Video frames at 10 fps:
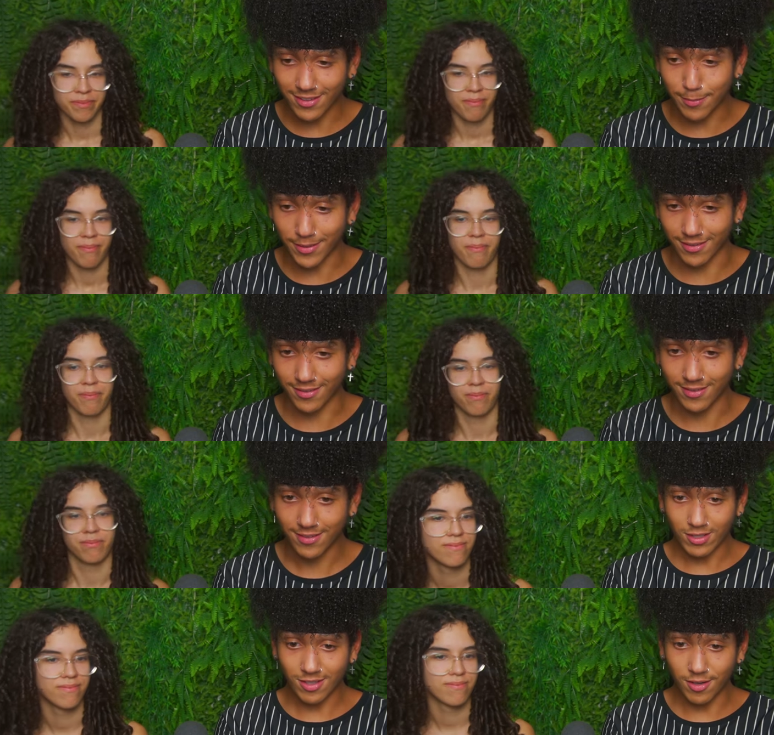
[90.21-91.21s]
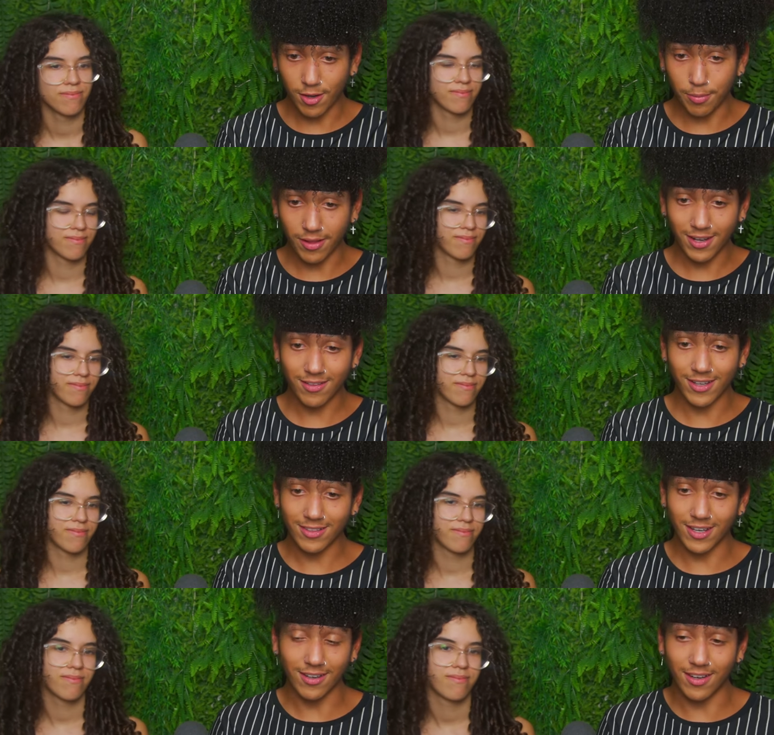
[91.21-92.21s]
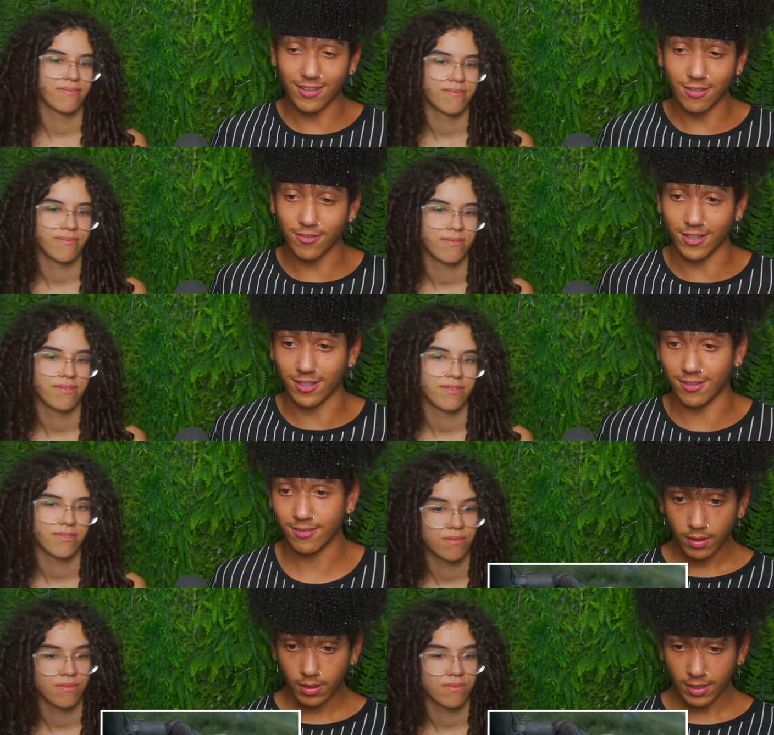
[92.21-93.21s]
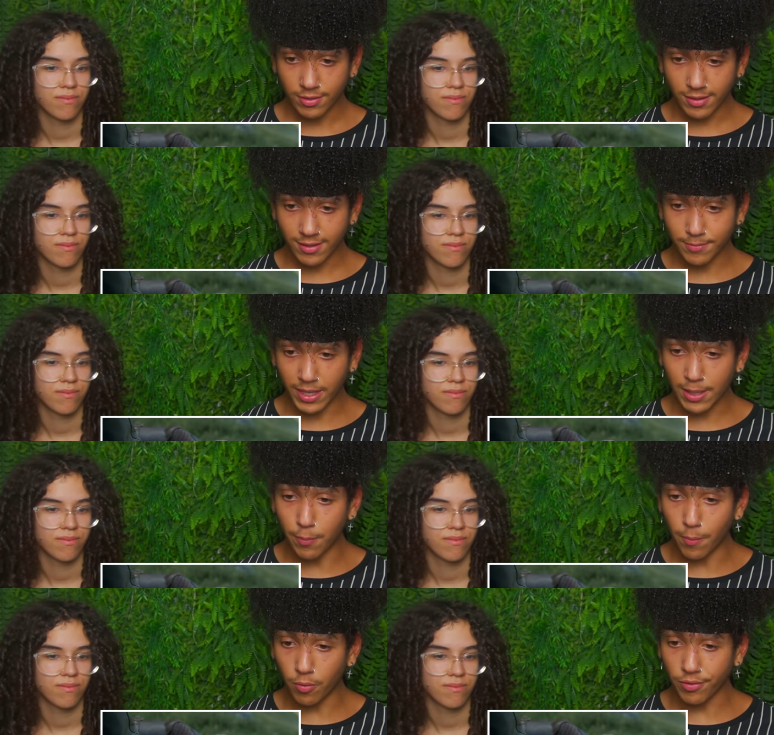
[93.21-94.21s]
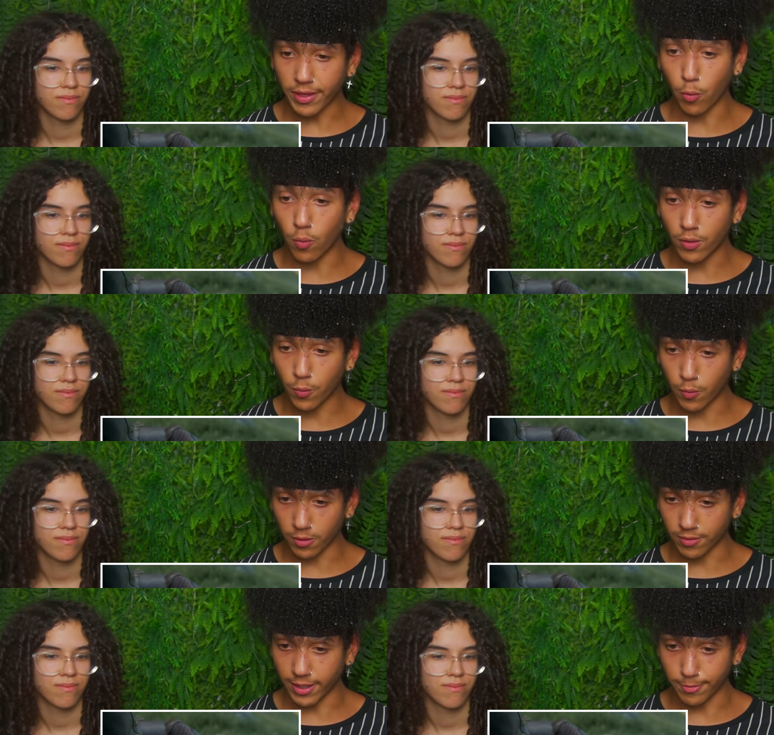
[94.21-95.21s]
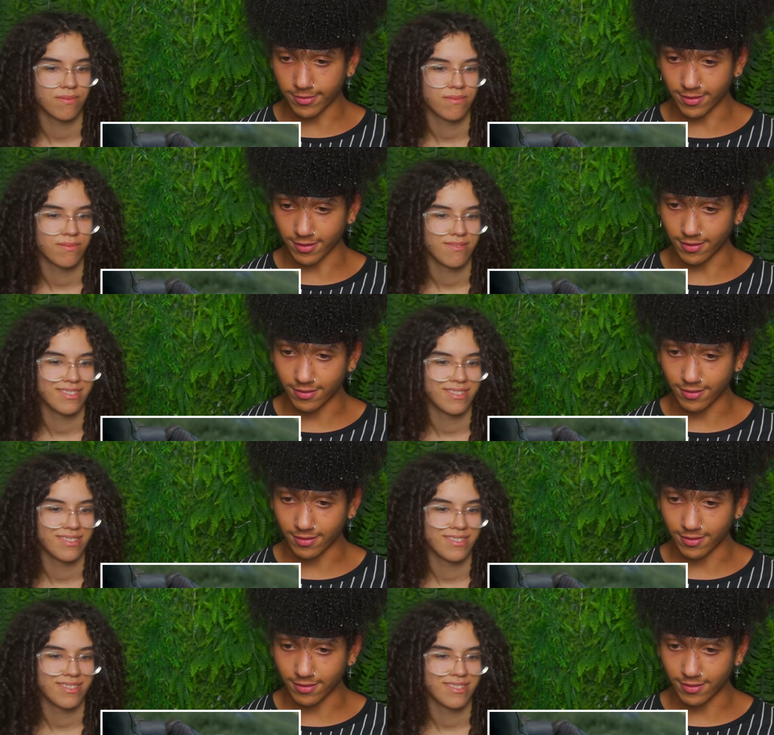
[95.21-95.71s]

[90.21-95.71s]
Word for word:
Speaker 1: a demon. Dressed in all black like that, now he's a villain. I think he, he mumbled like one word, that was it.